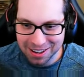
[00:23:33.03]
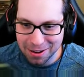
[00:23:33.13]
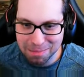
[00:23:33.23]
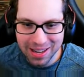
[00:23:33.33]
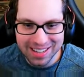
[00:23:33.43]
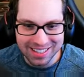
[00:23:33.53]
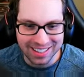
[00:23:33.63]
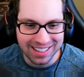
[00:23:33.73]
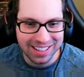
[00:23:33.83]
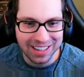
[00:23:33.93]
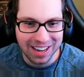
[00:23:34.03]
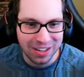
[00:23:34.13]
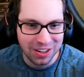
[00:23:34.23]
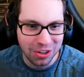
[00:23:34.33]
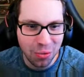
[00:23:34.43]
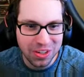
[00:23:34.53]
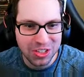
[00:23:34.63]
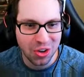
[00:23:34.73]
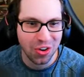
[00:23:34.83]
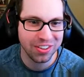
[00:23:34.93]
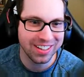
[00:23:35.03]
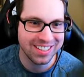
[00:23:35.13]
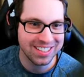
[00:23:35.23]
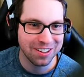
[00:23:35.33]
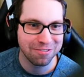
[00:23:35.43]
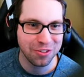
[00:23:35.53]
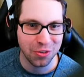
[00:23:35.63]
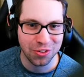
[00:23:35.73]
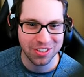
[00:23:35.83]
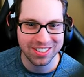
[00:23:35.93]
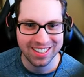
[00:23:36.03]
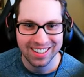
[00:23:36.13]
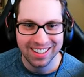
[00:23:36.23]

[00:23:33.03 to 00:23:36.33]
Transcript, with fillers: Amazing. And then I know we saw this, of, of course.